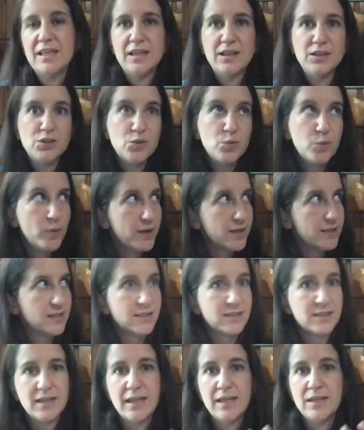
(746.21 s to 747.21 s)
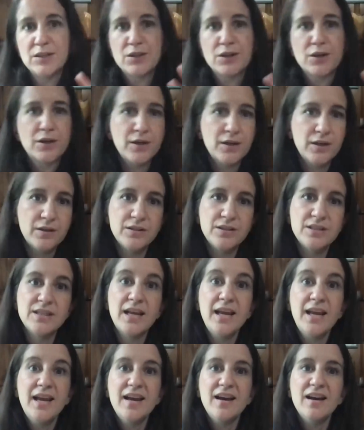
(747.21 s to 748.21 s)
a terrifying
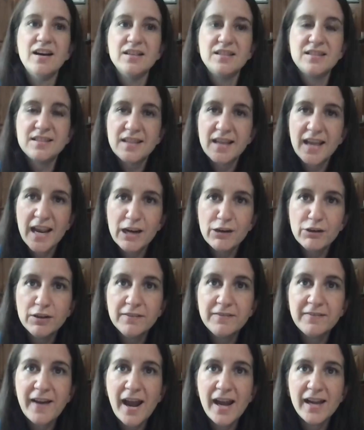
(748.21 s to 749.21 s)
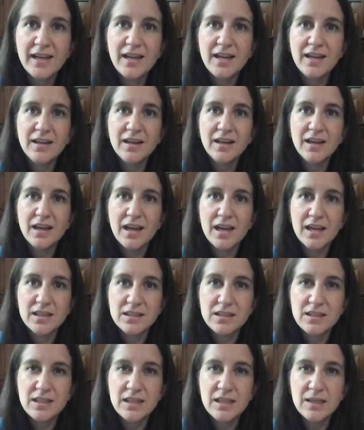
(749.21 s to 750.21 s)
and deep shadow settled over
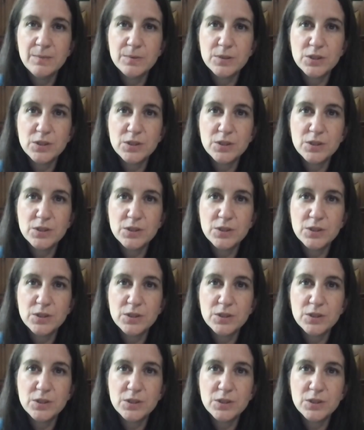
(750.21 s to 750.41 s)
him.